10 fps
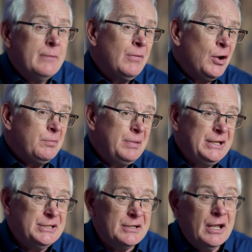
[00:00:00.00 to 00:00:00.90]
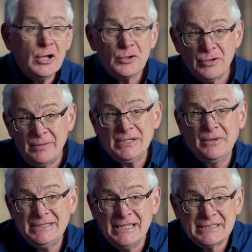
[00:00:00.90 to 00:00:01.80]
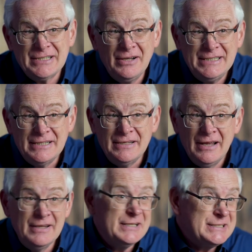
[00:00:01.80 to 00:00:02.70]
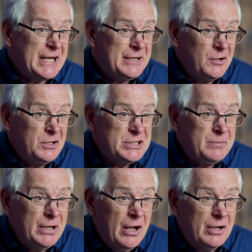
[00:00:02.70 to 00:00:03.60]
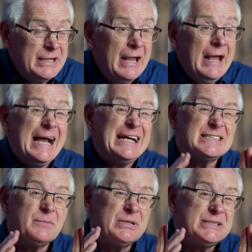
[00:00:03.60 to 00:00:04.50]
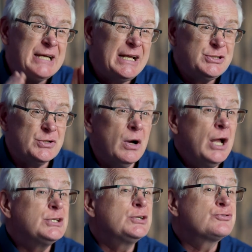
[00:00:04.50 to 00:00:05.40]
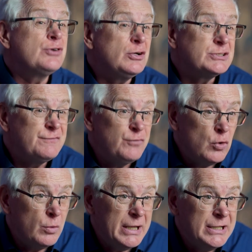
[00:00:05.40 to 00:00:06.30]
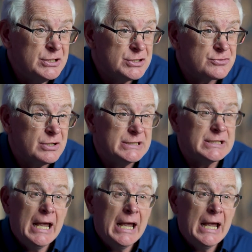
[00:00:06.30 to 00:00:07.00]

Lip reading: In my opinion, crypto is exciting, and the technology behind it has the potential to transform industries.